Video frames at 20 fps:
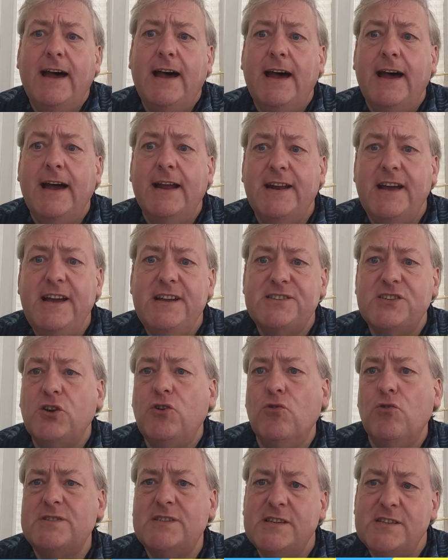and it's a
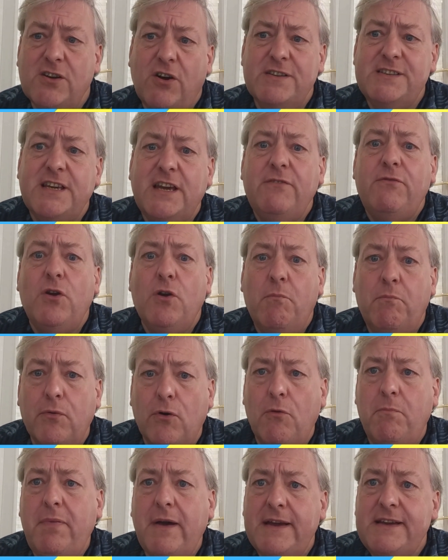course designed to give you a
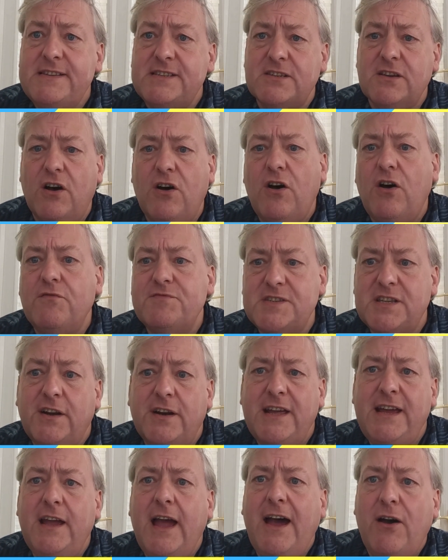broad base of
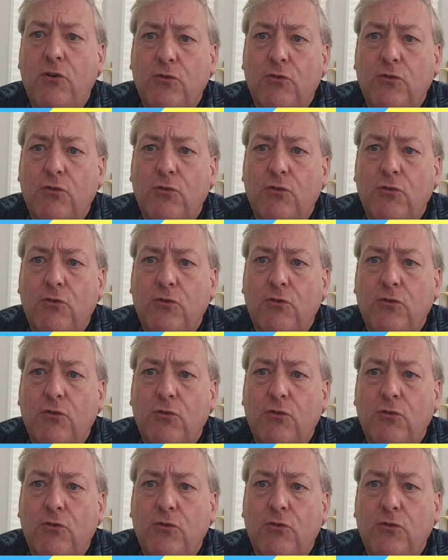study